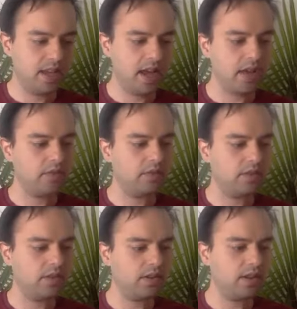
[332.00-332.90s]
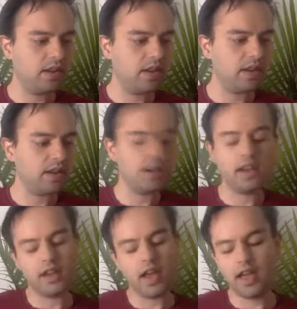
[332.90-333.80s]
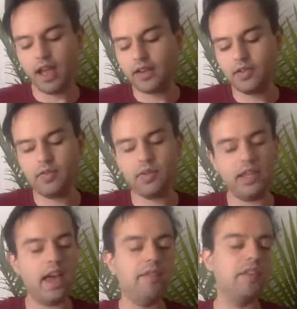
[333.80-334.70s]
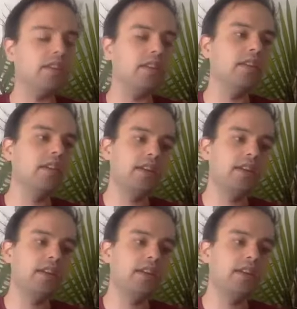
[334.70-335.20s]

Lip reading: I didn't really have any,